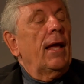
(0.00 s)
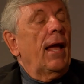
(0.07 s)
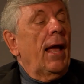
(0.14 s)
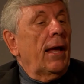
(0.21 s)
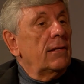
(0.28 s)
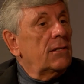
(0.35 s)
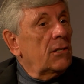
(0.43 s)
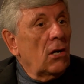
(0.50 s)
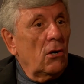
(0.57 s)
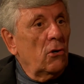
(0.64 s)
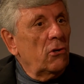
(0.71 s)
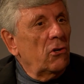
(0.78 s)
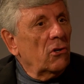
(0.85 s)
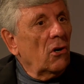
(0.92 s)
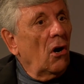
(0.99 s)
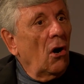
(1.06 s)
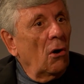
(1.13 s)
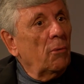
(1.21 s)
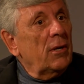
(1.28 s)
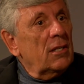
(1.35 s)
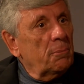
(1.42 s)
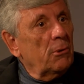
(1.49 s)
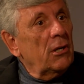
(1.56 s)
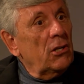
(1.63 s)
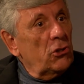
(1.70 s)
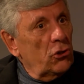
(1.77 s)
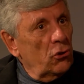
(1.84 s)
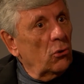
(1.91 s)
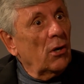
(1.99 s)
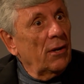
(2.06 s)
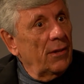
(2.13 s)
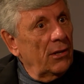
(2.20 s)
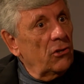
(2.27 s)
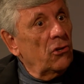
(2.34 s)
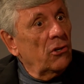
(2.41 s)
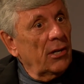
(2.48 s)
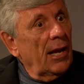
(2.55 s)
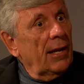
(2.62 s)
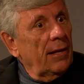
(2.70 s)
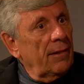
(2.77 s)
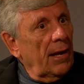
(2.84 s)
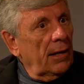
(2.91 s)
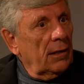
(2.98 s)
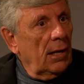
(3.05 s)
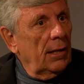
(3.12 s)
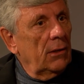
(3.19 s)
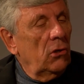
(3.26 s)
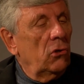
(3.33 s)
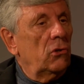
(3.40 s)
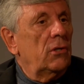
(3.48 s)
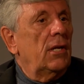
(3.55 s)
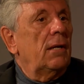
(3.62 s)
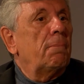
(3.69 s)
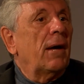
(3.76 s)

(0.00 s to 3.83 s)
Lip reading: And so you're always pretty sure that you're getting that continuity.